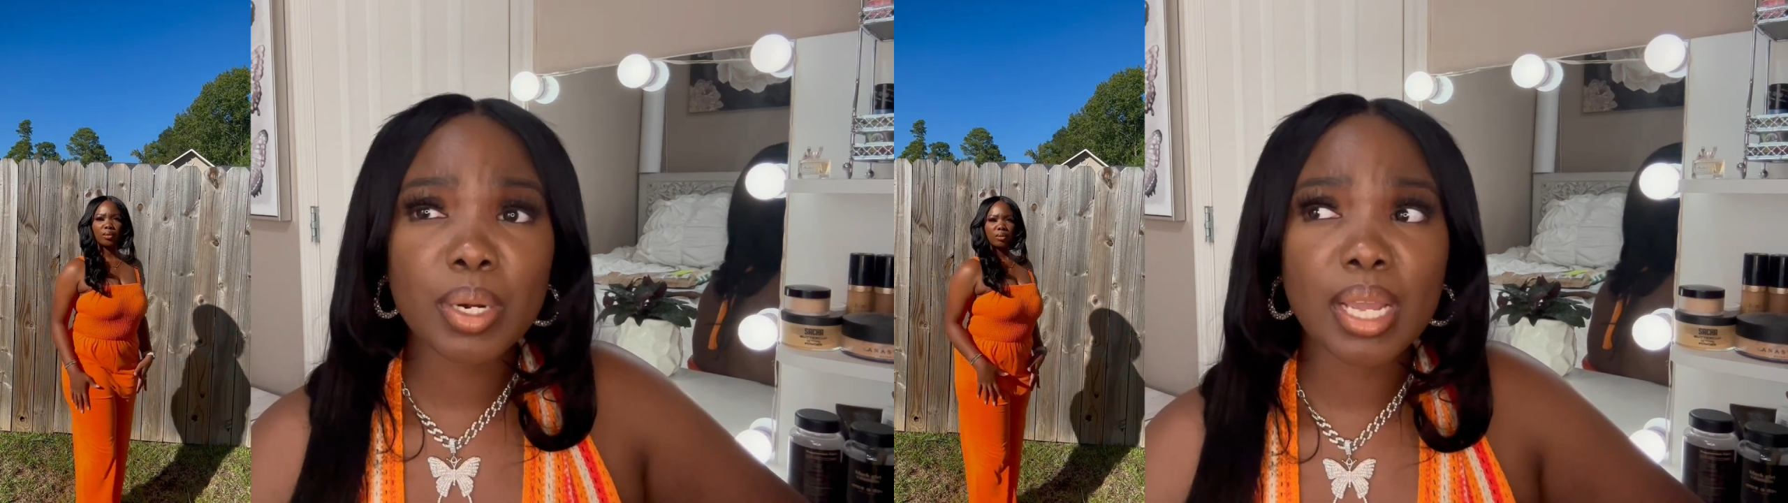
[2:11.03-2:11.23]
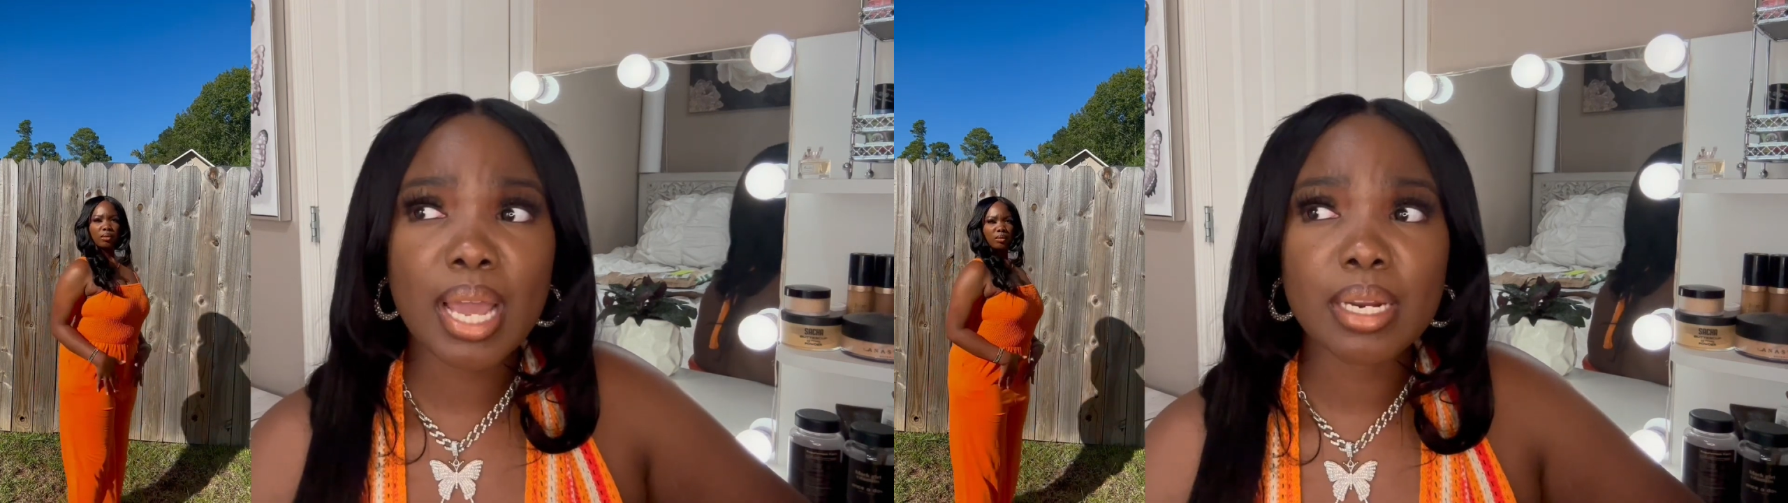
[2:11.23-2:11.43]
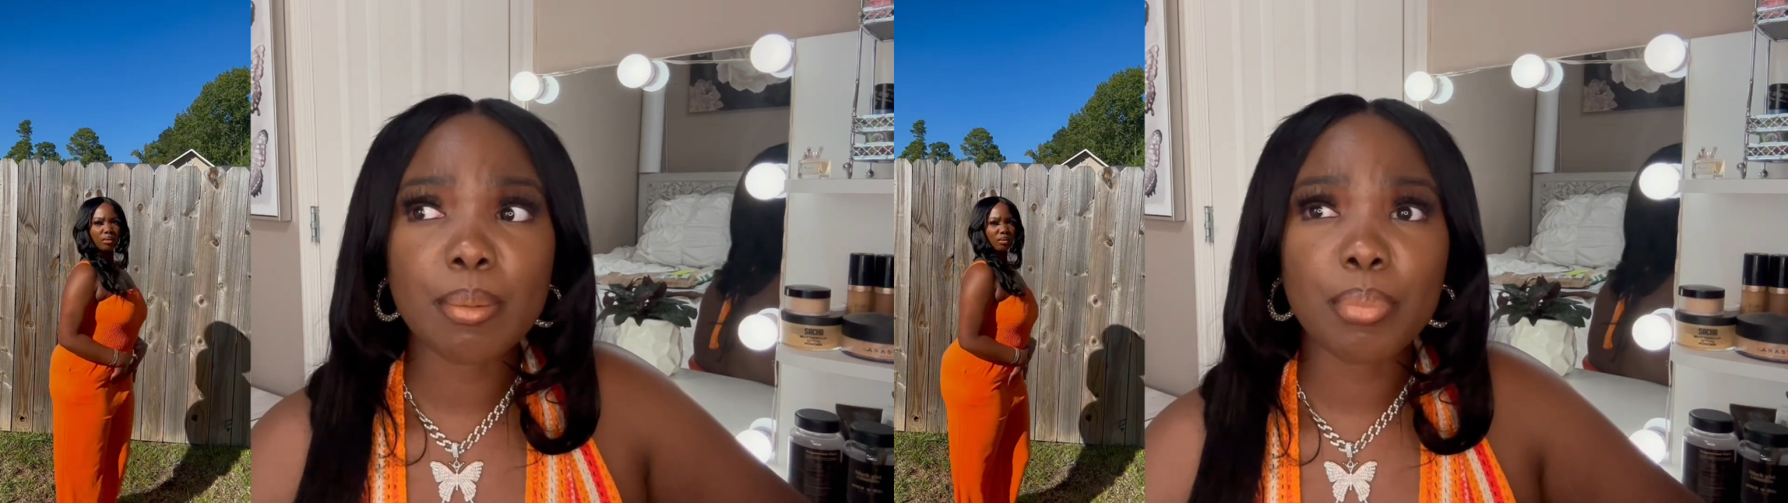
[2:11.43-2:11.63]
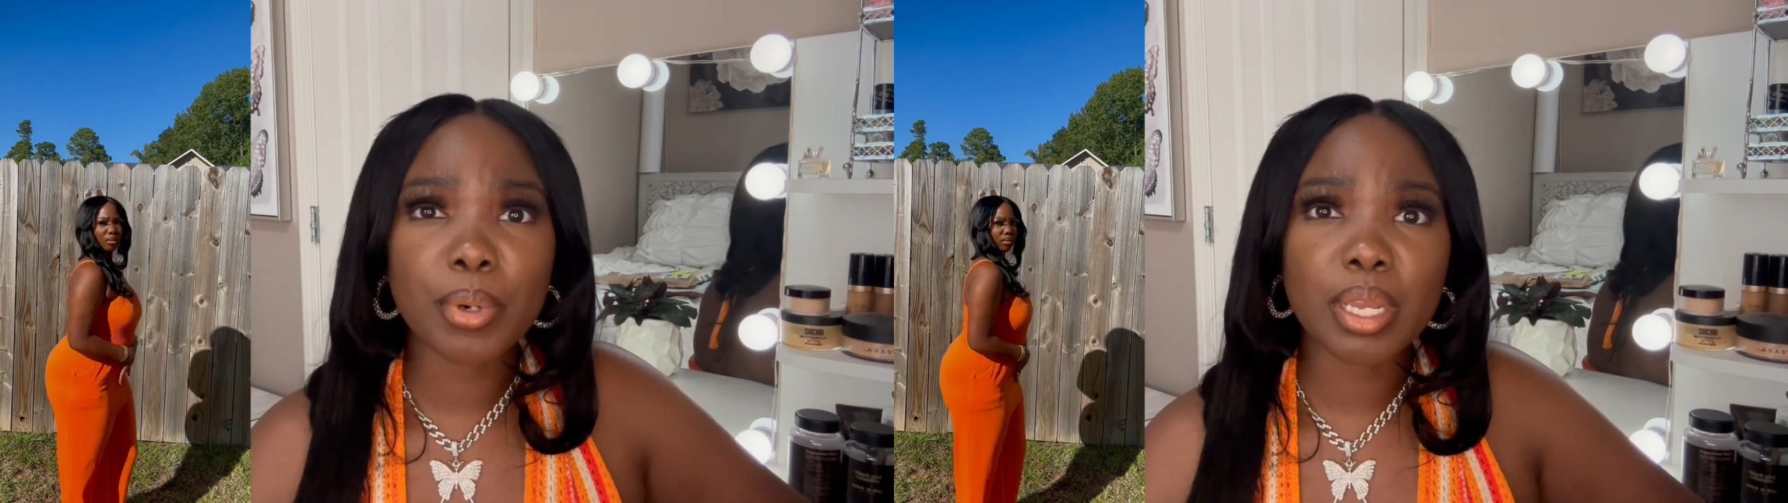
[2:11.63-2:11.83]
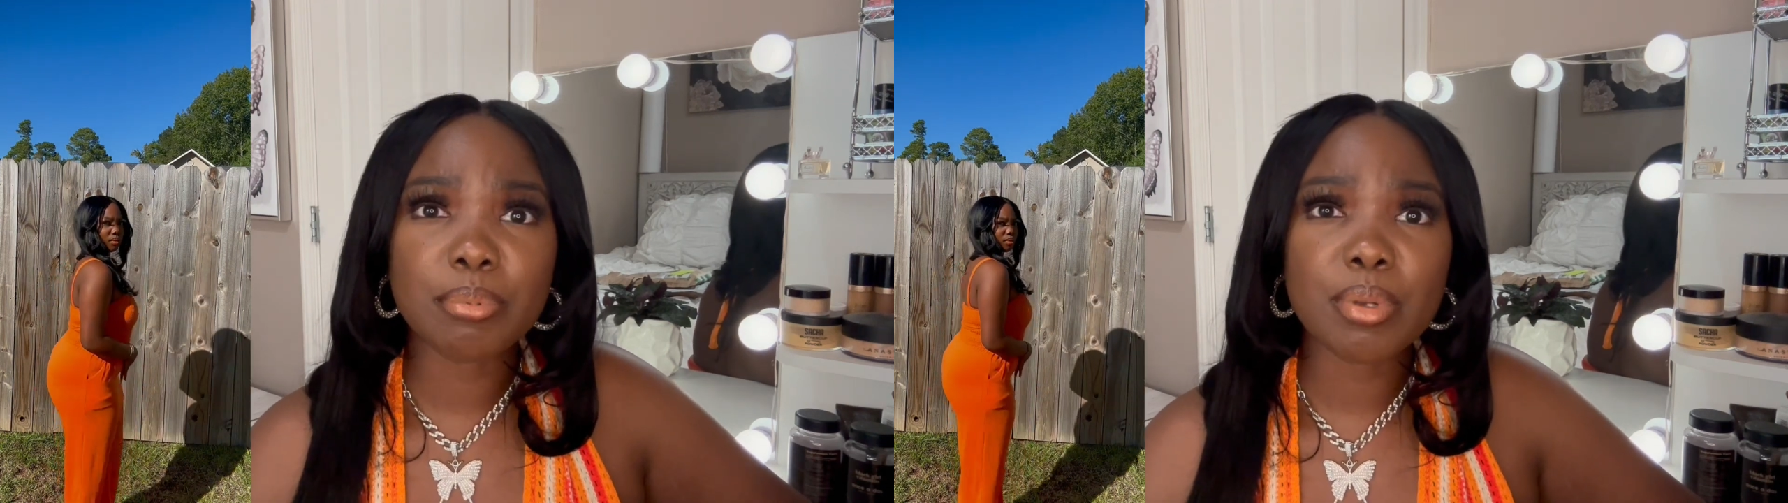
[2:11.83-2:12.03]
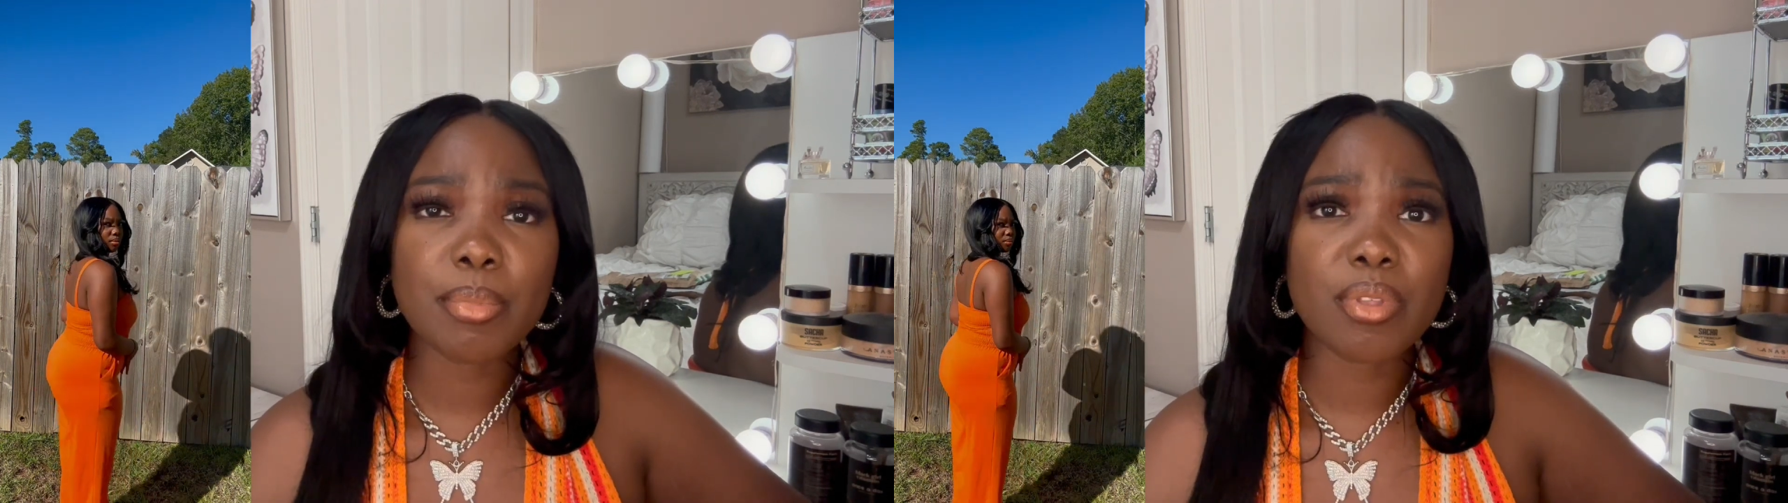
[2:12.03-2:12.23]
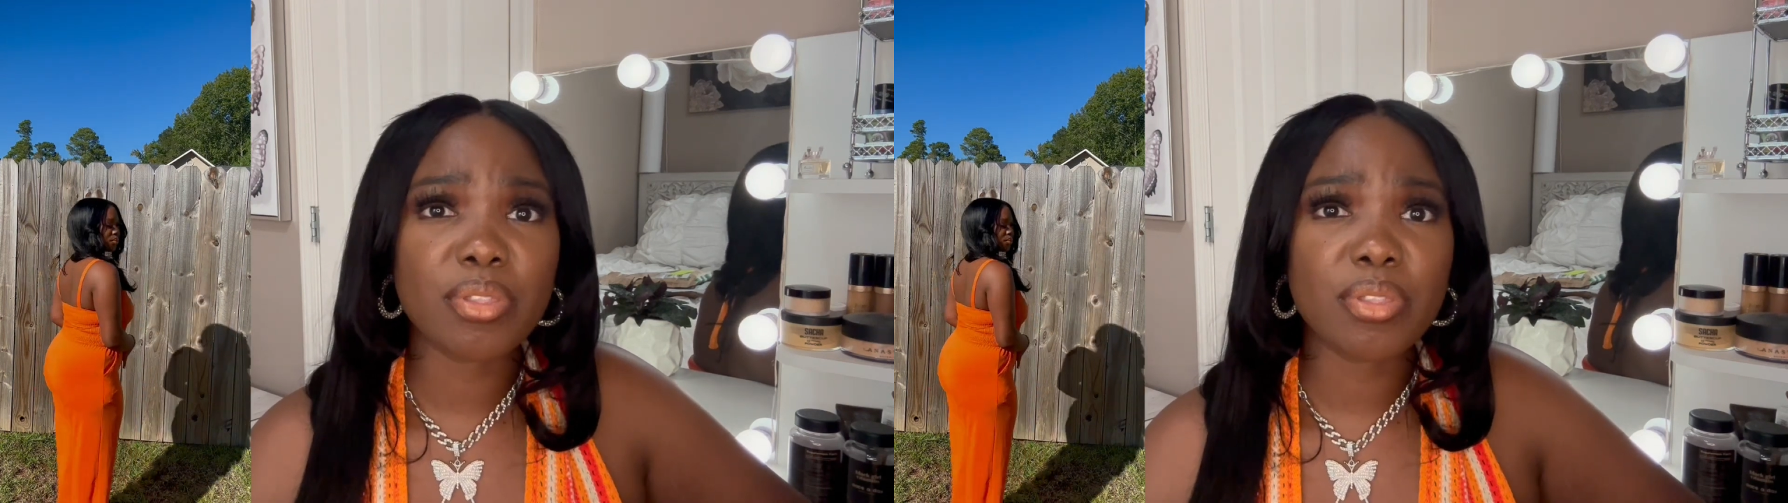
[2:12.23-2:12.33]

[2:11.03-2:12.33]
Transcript: to kind of bring up some of the